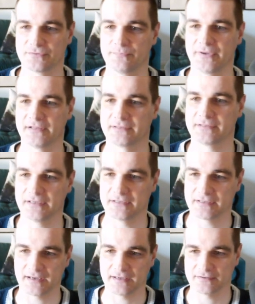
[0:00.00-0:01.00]
built
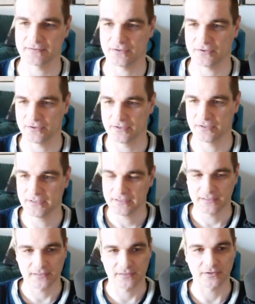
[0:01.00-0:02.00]
in and are
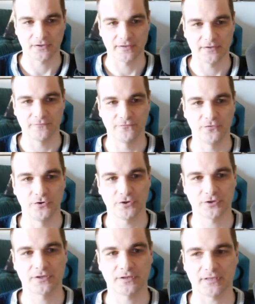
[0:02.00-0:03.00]
gonna
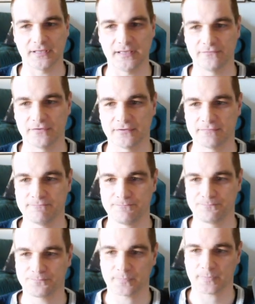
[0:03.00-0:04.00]
work even
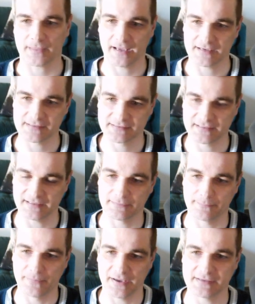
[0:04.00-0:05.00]
as kick
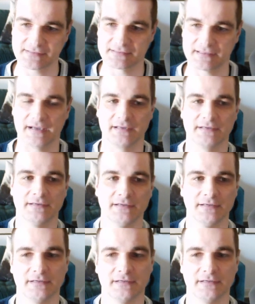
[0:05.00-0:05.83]
bassline